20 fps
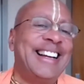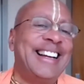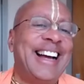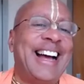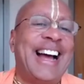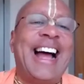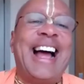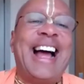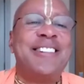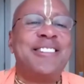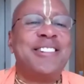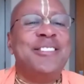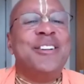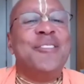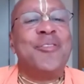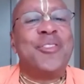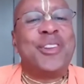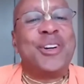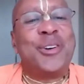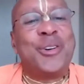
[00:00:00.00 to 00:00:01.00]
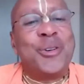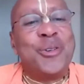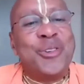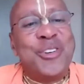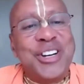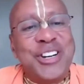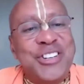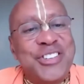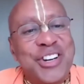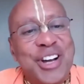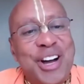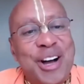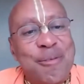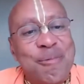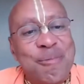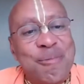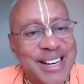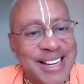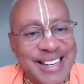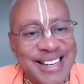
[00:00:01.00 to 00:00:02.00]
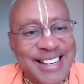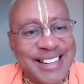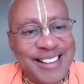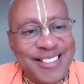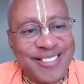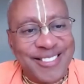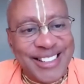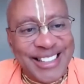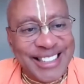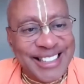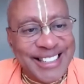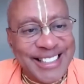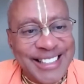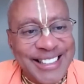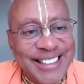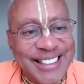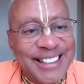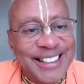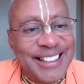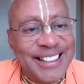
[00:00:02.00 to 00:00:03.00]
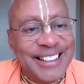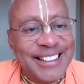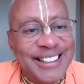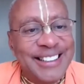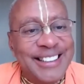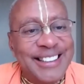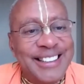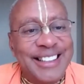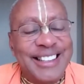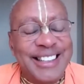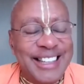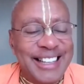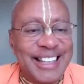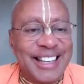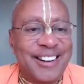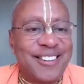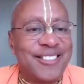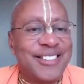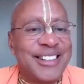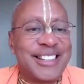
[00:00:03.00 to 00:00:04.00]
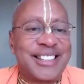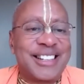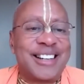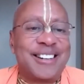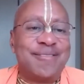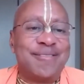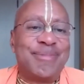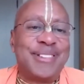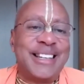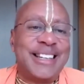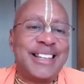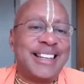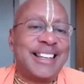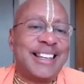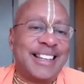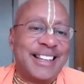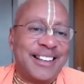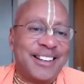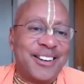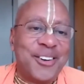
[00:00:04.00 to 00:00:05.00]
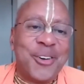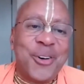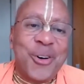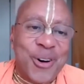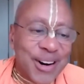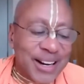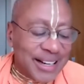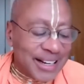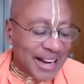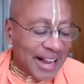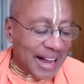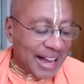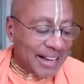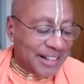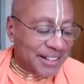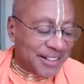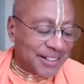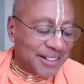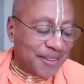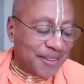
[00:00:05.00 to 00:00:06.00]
And the Gundicha Mandir Leela was completely organized.